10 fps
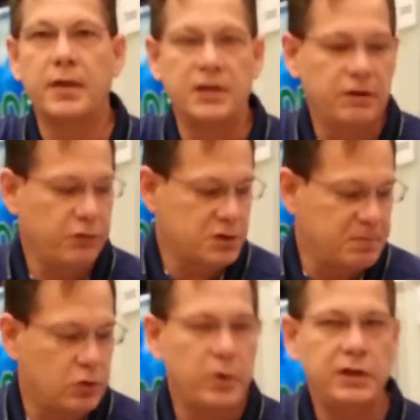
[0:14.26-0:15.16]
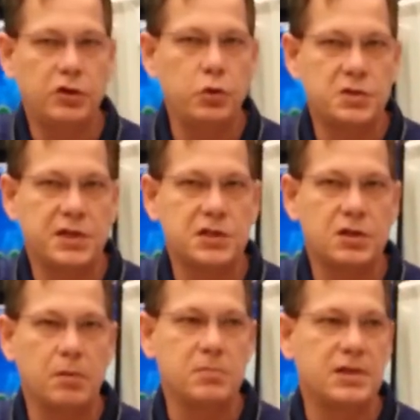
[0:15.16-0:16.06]
The difference between the two
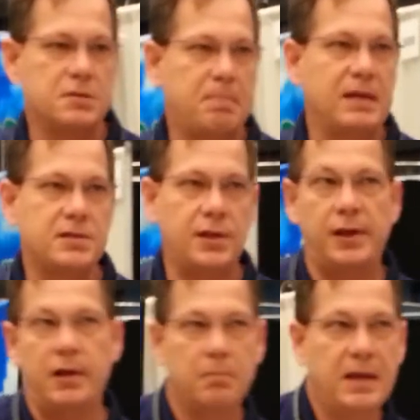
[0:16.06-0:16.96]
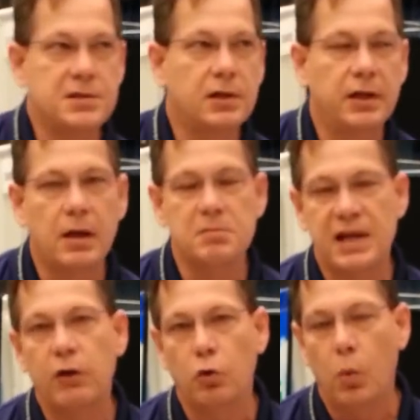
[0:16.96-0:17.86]
systems is basically basically comes
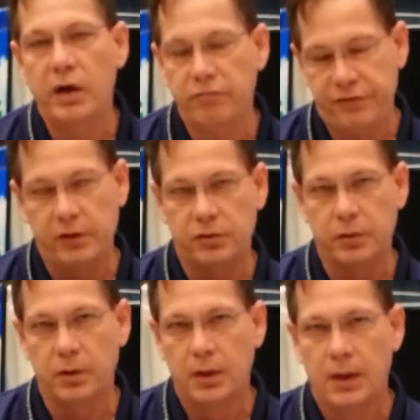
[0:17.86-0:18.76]
down to one filter.